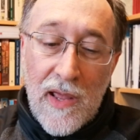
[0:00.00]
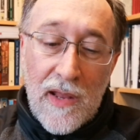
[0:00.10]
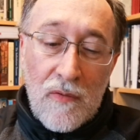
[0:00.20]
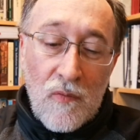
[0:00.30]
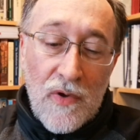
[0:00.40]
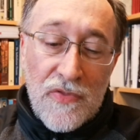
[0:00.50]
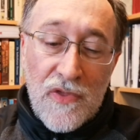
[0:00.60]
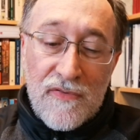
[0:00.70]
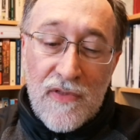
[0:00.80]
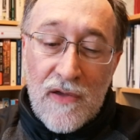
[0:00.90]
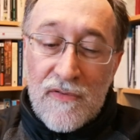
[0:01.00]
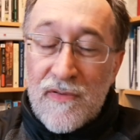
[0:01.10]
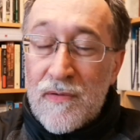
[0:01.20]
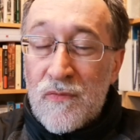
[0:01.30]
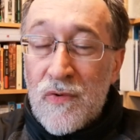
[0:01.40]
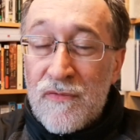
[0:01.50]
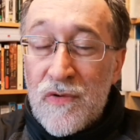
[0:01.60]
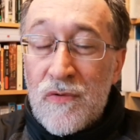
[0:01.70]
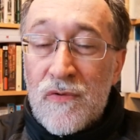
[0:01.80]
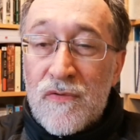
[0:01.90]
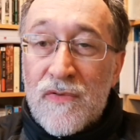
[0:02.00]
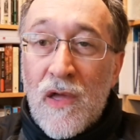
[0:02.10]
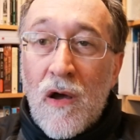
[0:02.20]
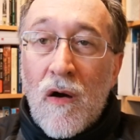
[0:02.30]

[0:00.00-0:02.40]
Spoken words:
And what this does is it reviews